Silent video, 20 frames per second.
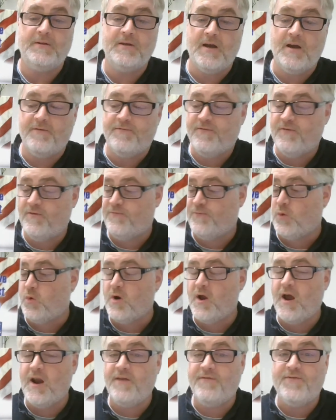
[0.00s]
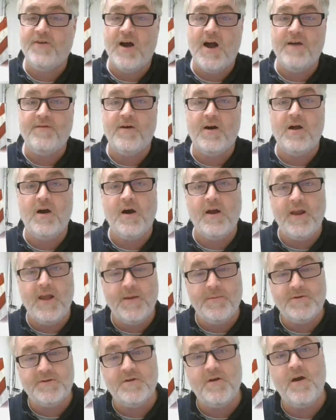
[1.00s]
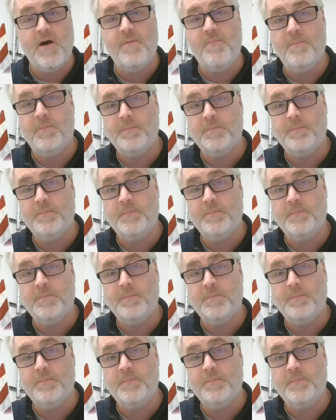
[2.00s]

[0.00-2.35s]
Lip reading: For $4.95 on Amazon.